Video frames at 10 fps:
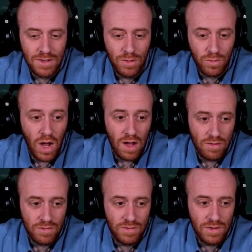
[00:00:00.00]

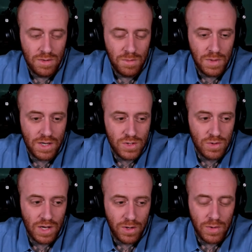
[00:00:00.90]
rough because you're
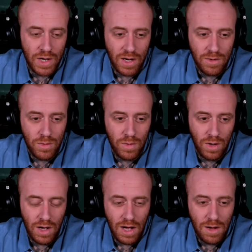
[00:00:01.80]
like, okay, well,